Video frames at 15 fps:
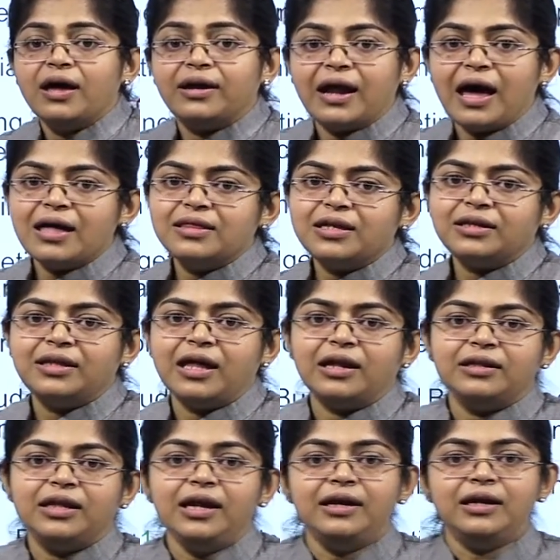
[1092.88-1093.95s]
rather than
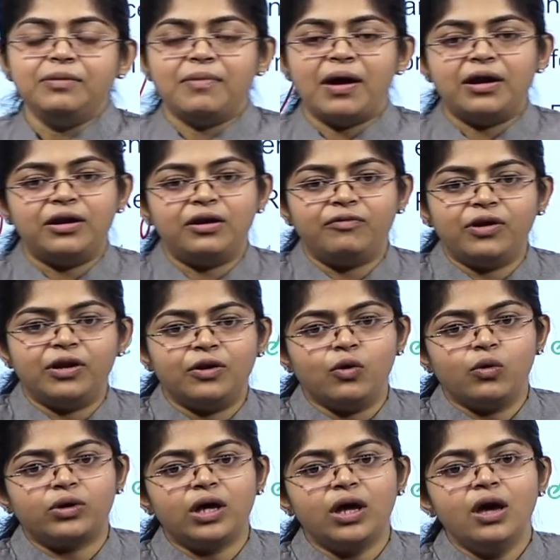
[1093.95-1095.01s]
the demand driven.
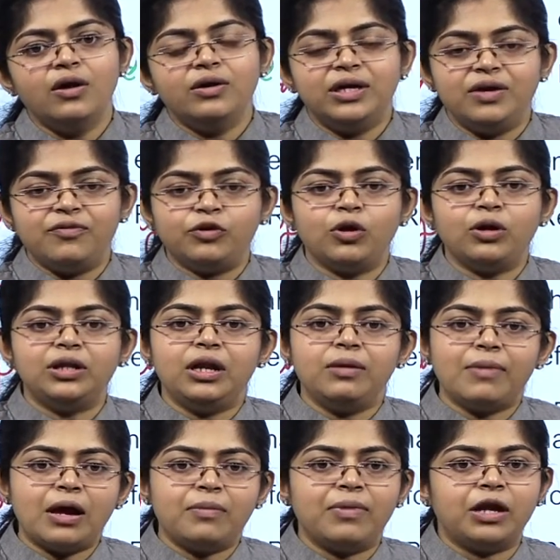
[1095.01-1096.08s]
Okay, even though the
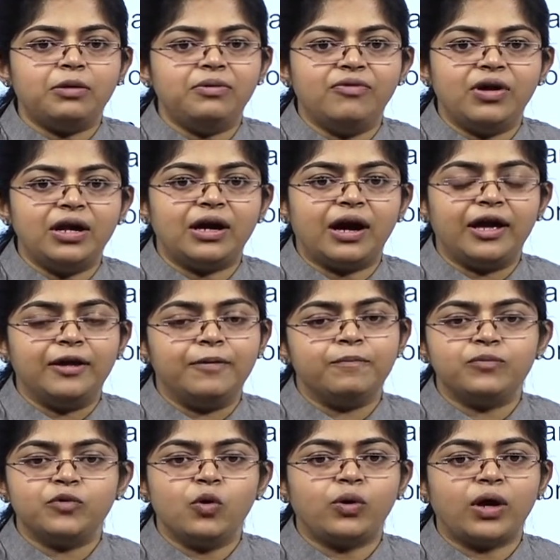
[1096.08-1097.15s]
demand might be very high,
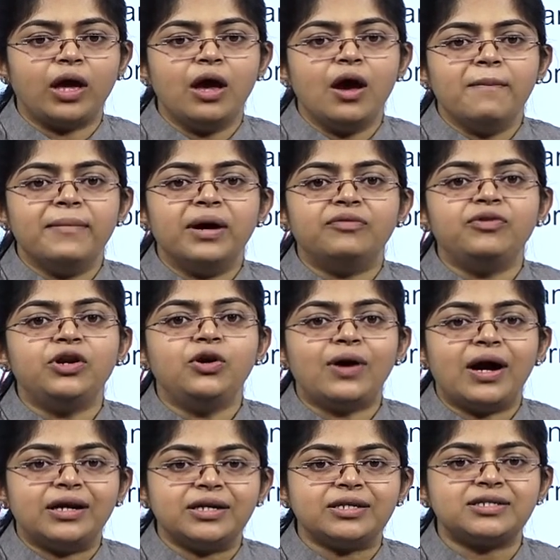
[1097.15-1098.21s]
okay, but we need to
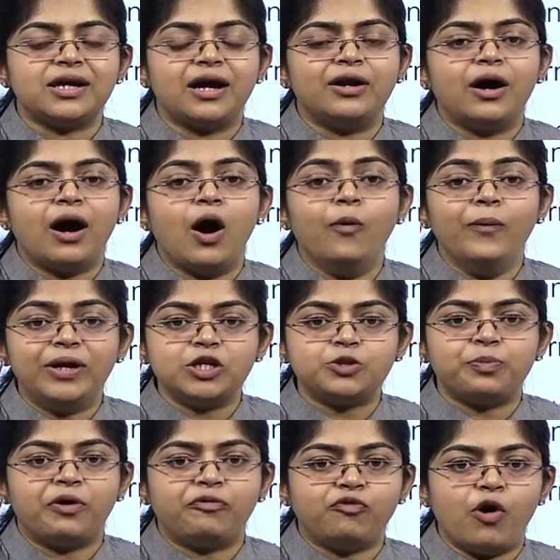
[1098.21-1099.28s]
understand how it is
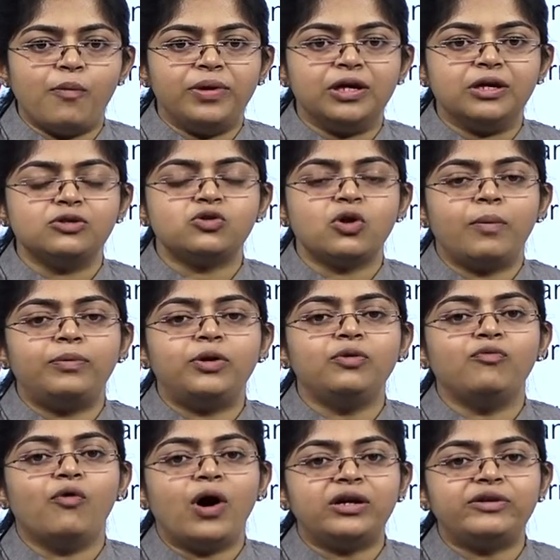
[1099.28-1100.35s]
performing. So up to
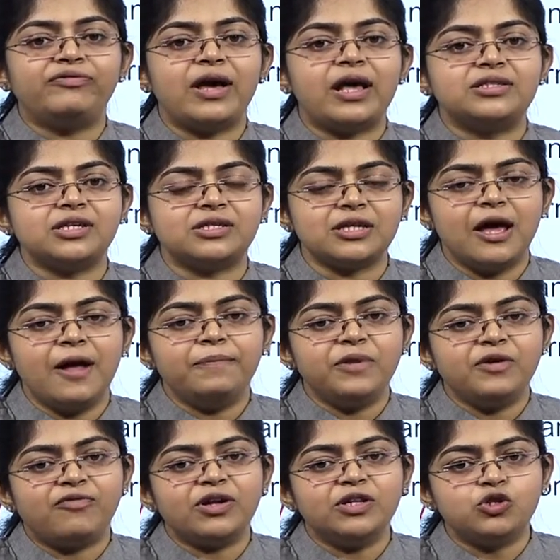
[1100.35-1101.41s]
what phases the
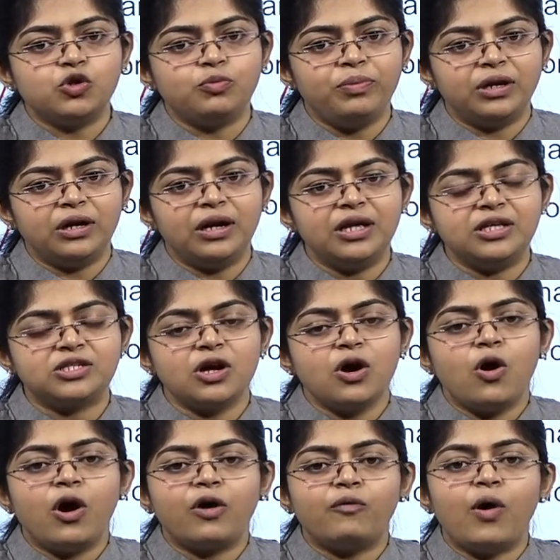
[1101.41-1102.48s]
funds should be released
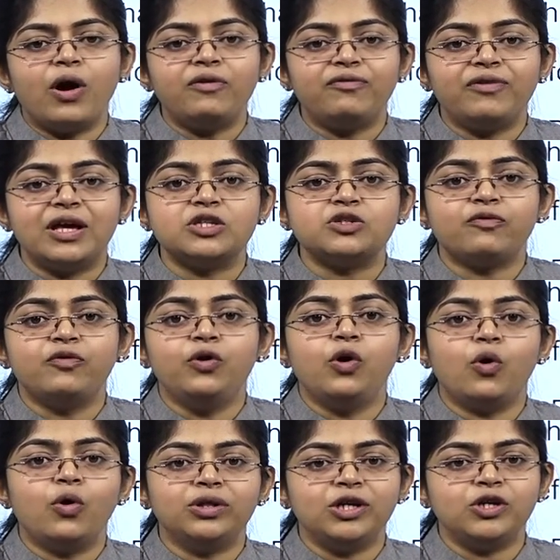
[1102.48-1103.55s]
or what phase of
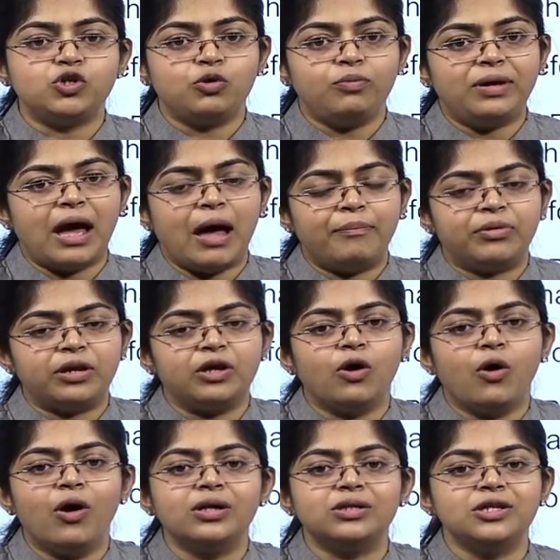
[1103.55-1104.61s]
growth it should be happening,
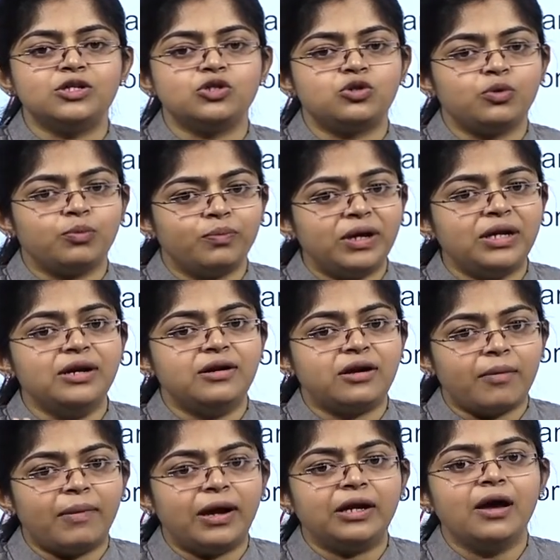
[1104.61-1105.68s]
all these should be
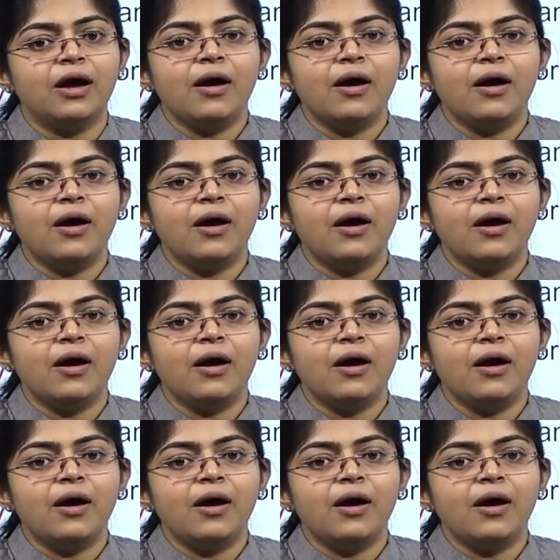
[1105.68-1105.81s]
determined